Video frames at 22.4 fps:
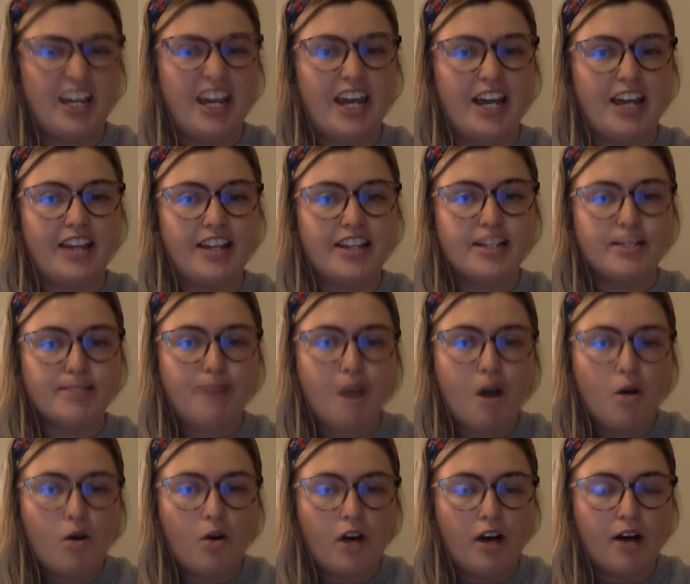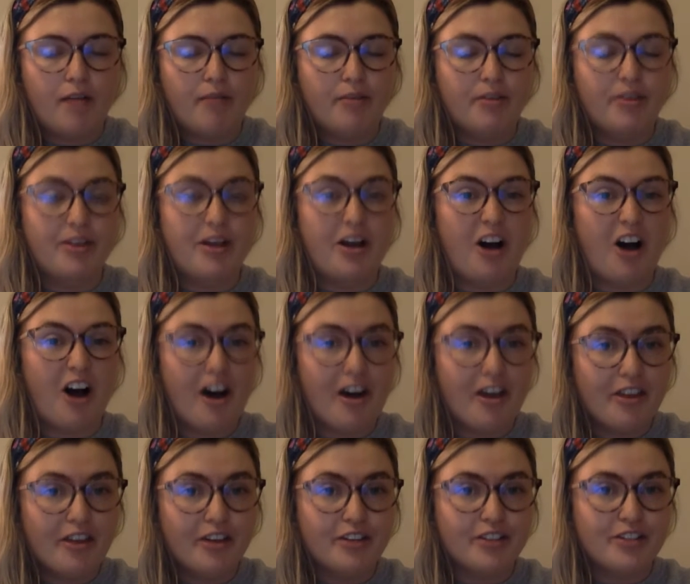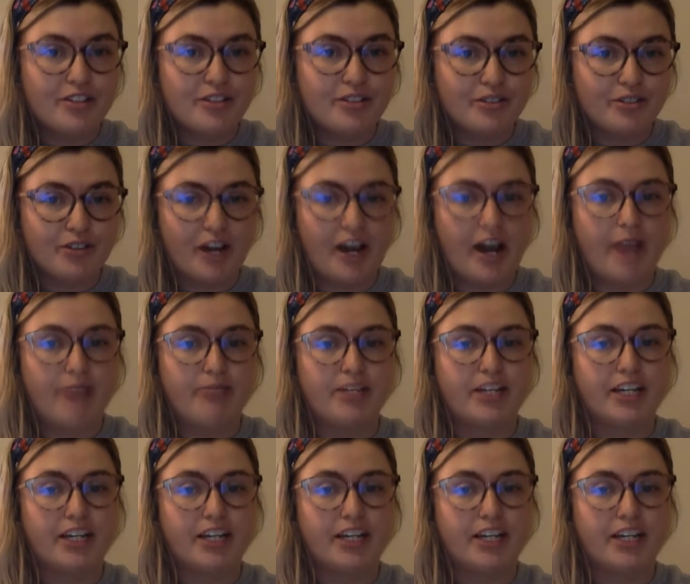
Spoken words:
In this poem, the author describes